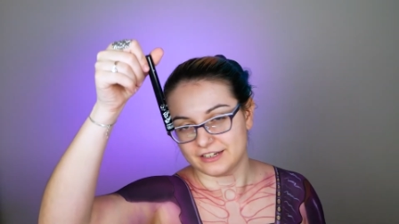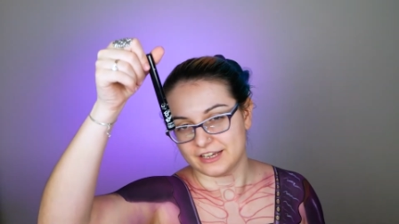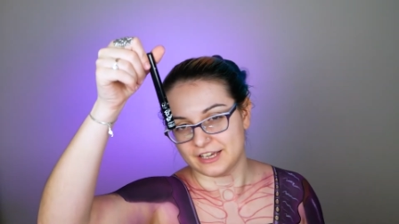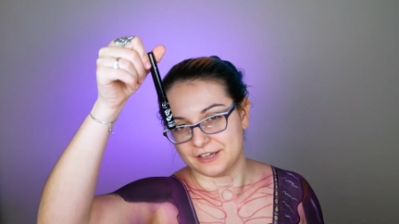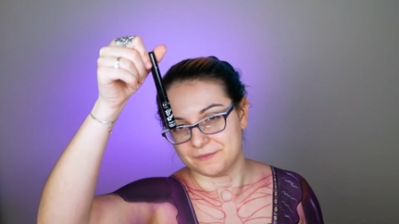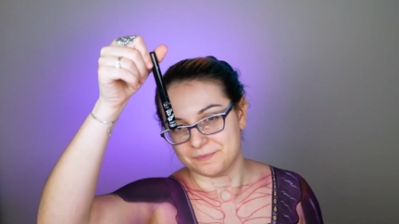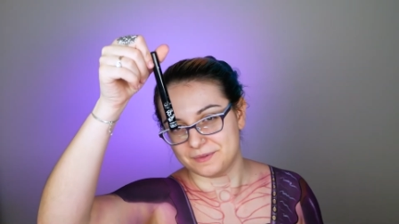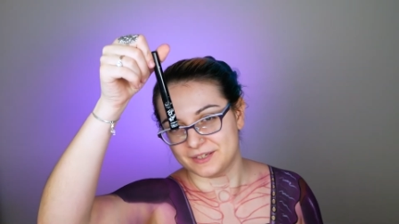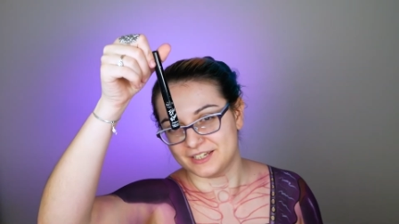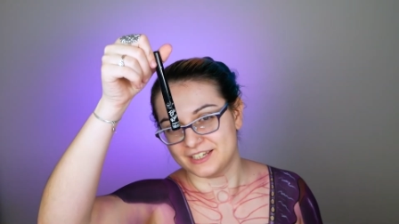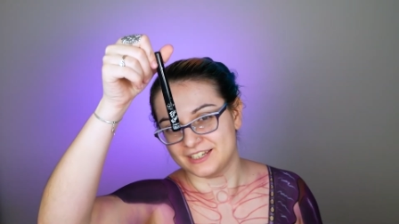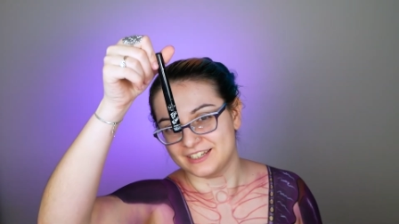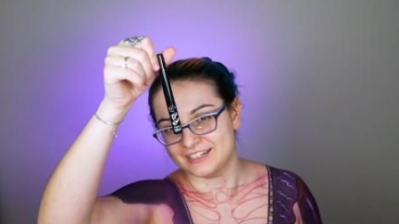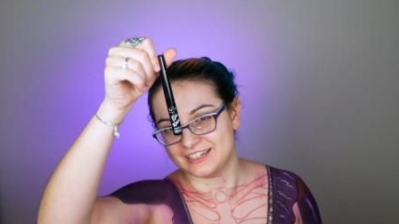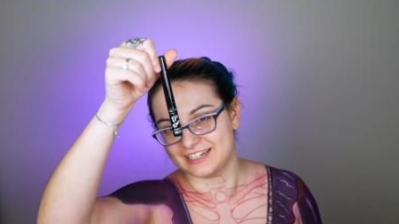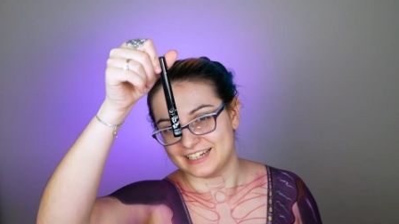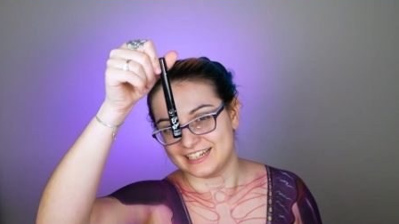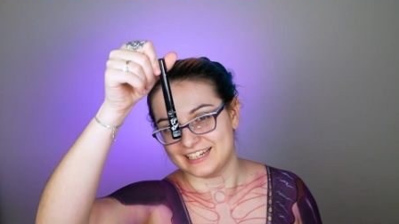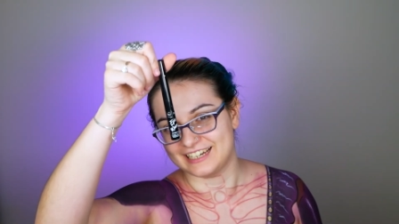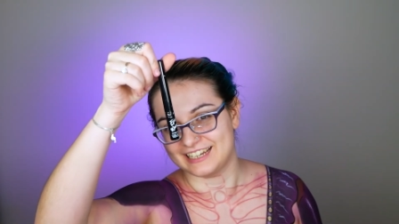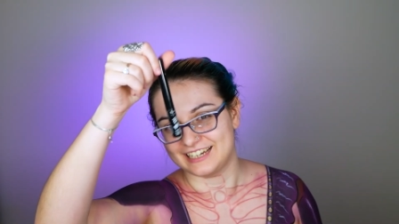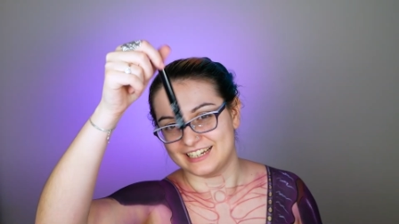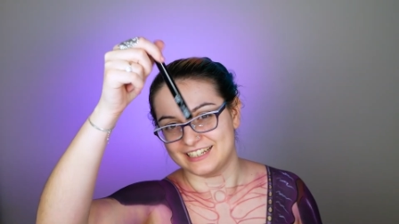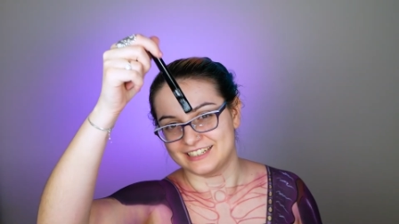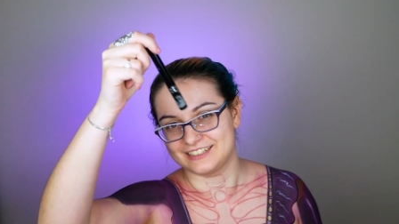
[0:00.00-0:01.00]
Epic Ink
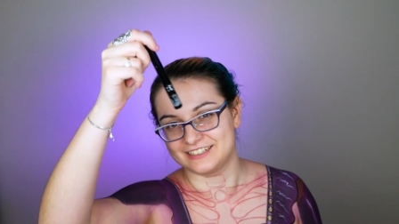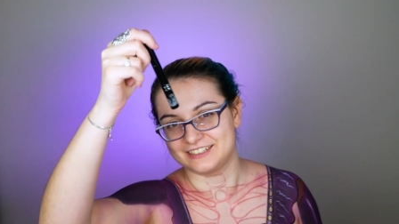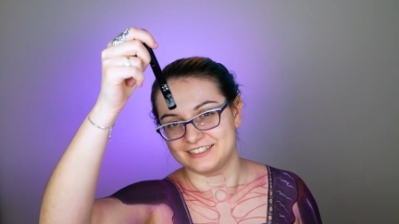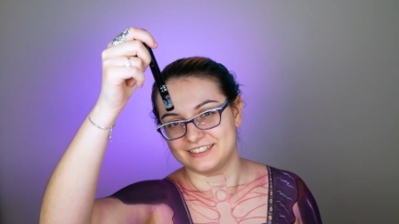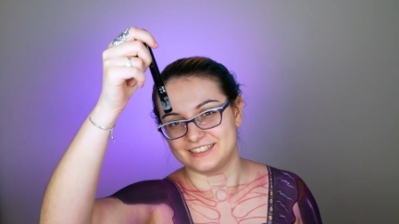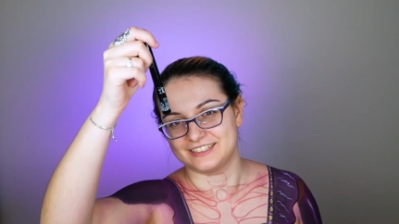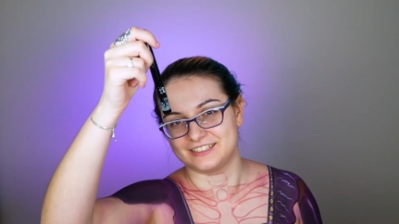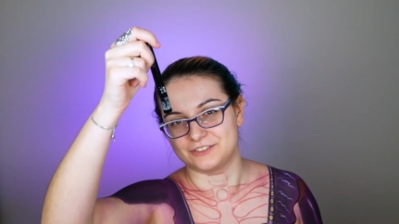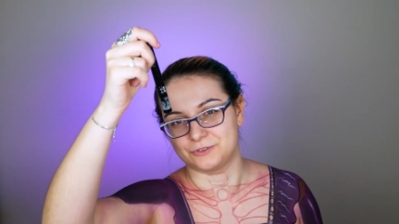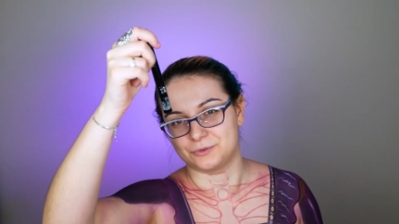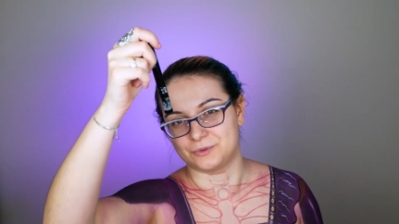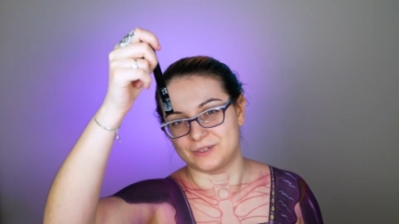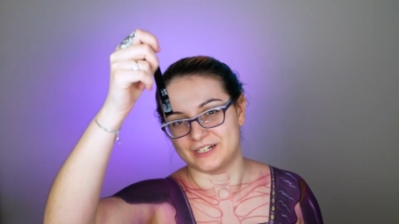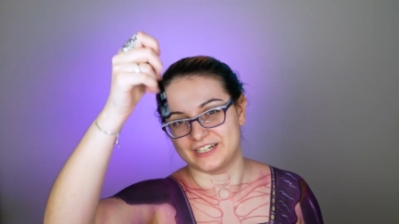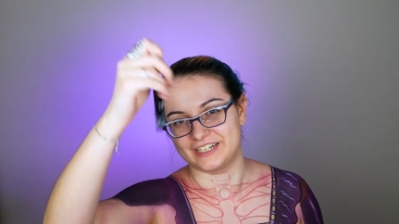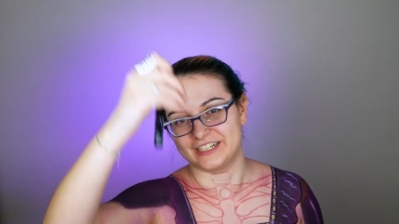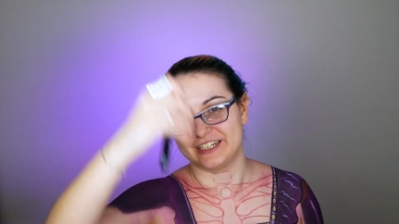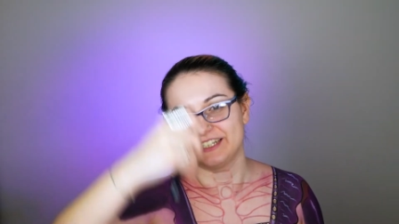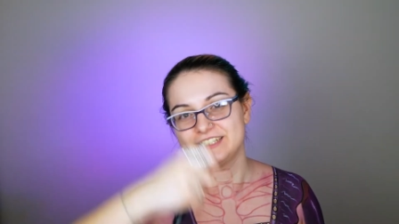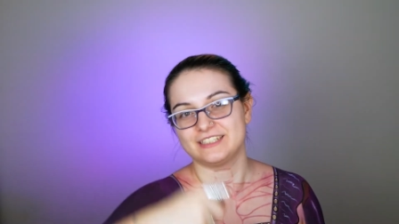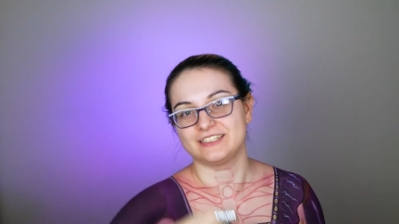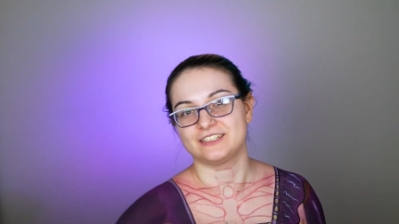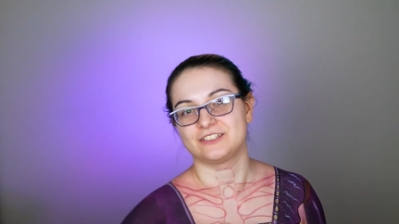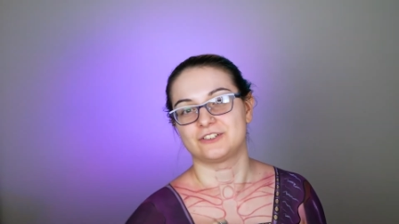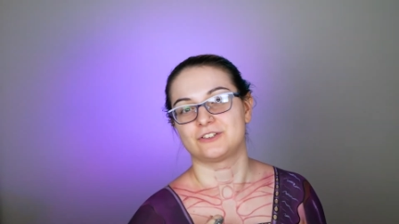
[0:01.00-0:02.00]
eyeliner in
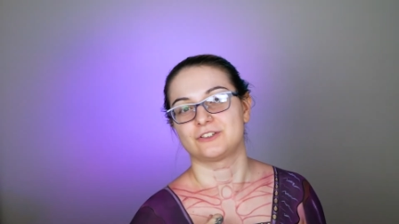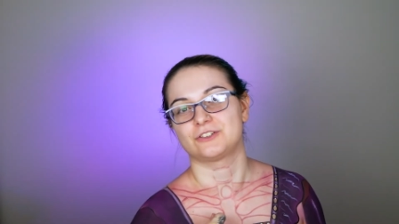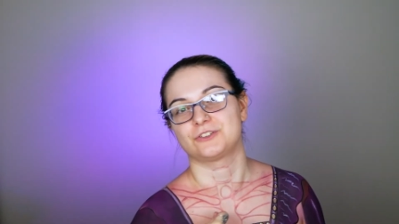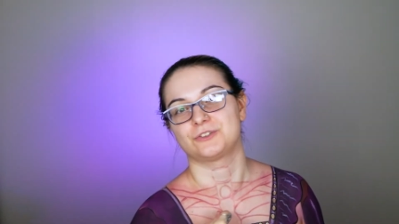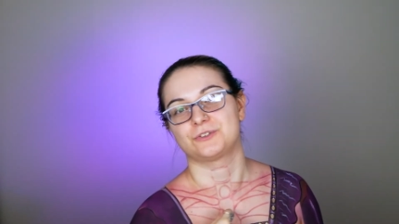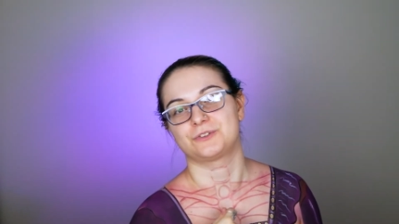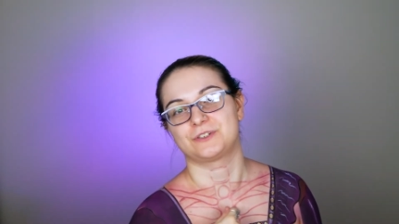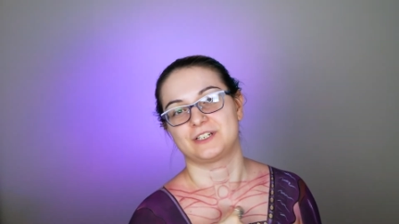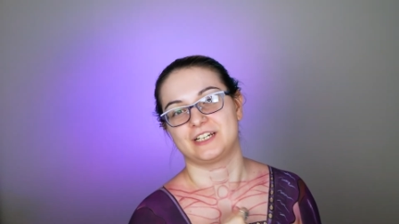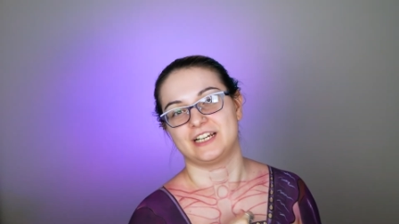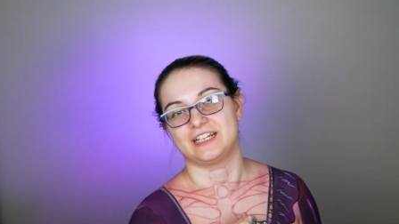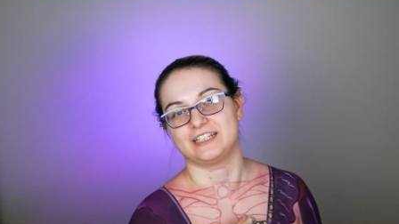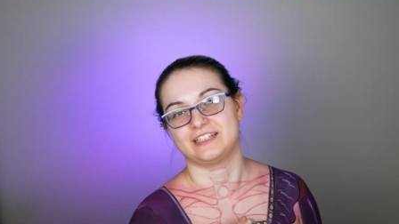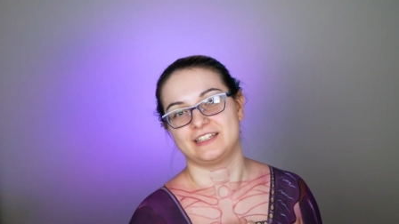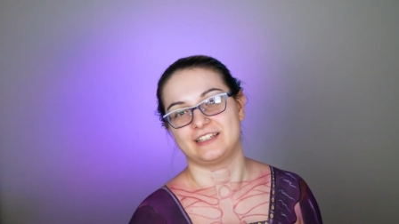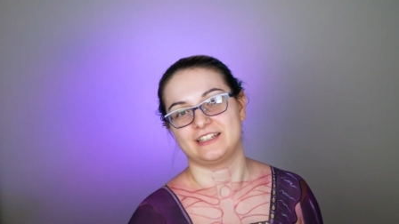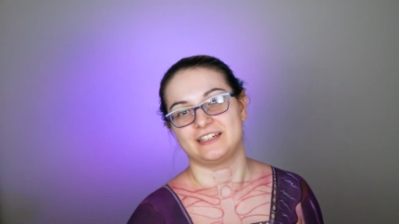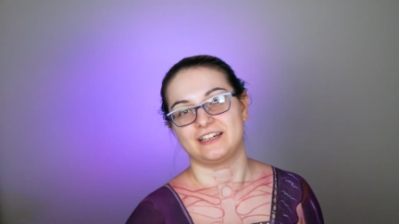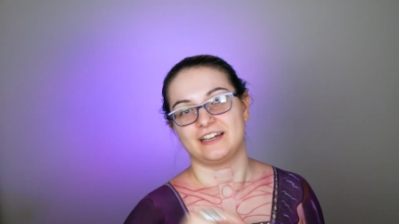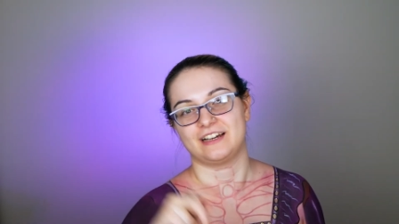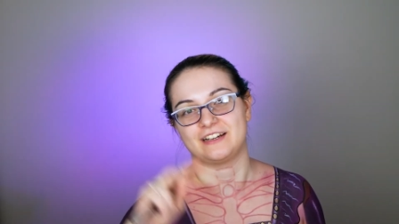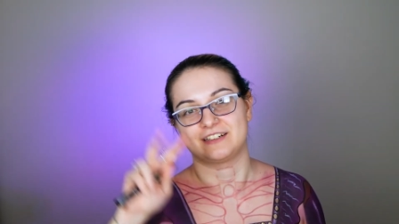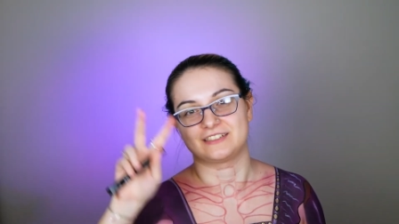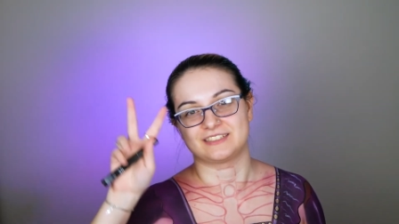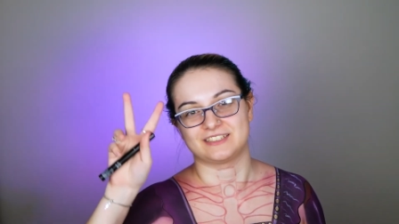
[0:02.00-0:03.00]
white in order to create
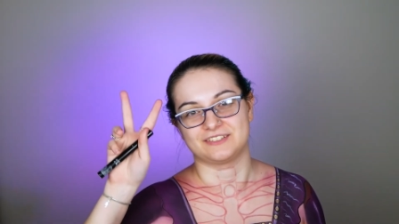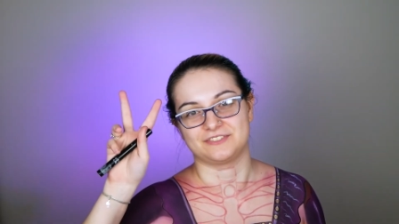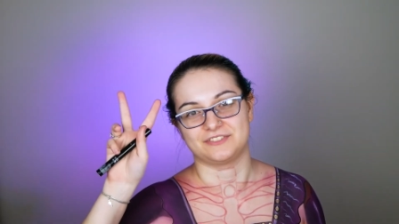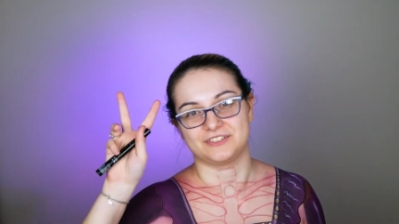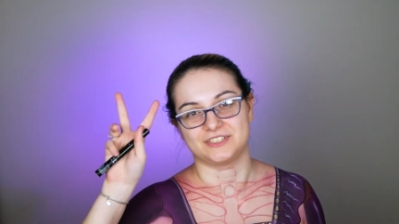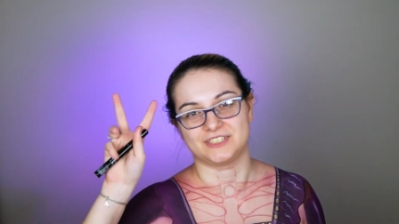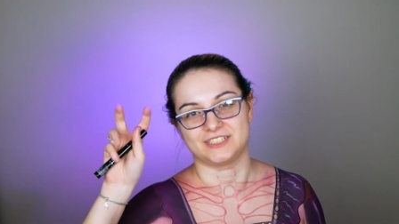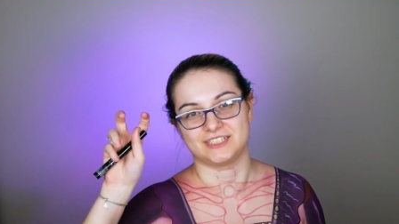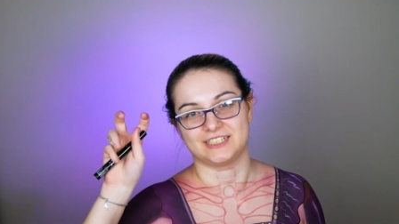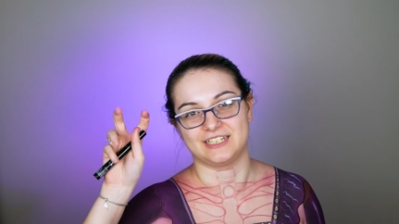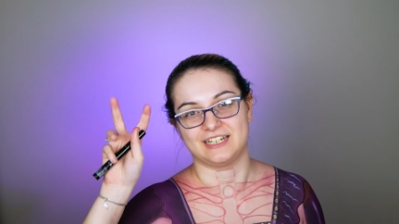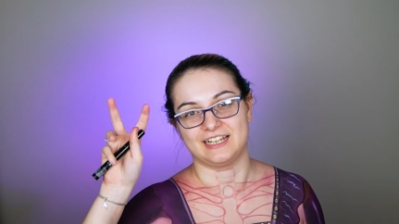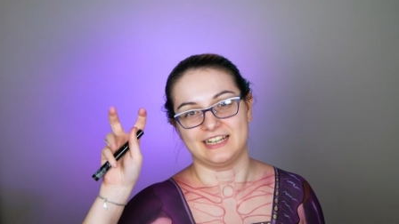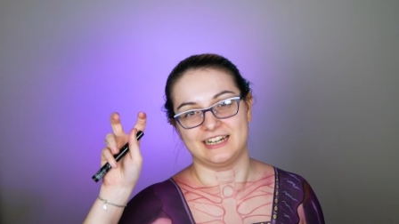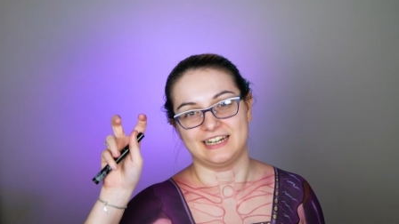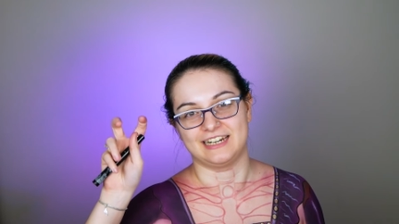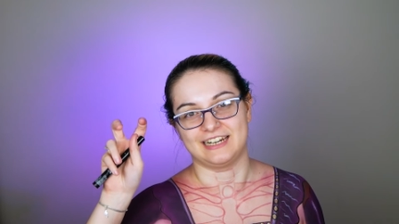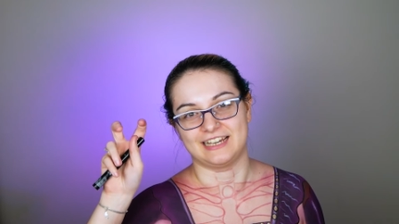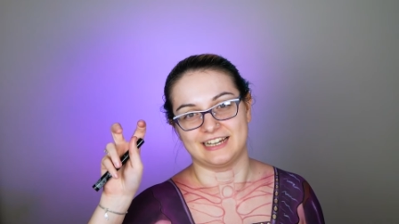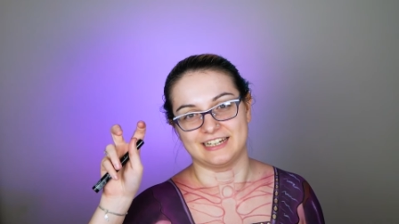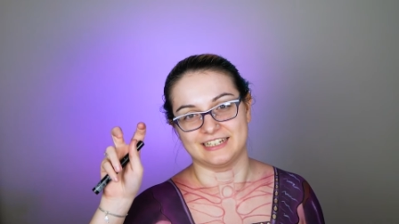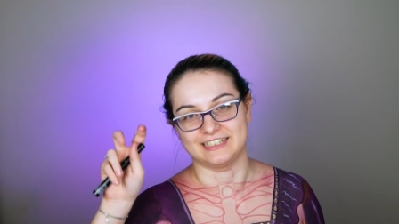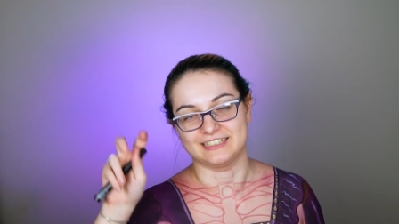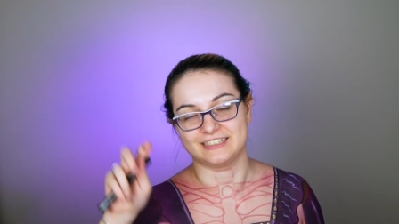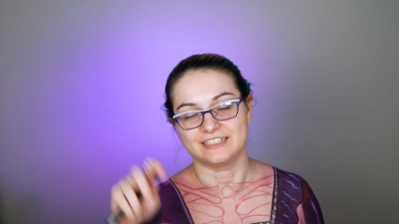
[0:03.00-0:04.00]
the artificial
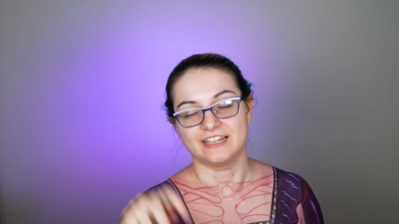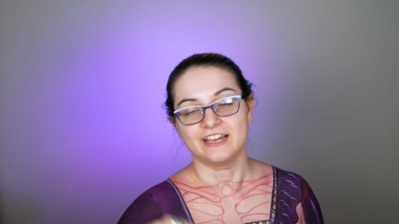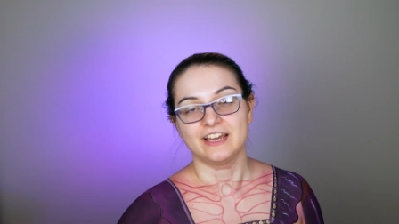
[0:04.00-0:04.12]
light.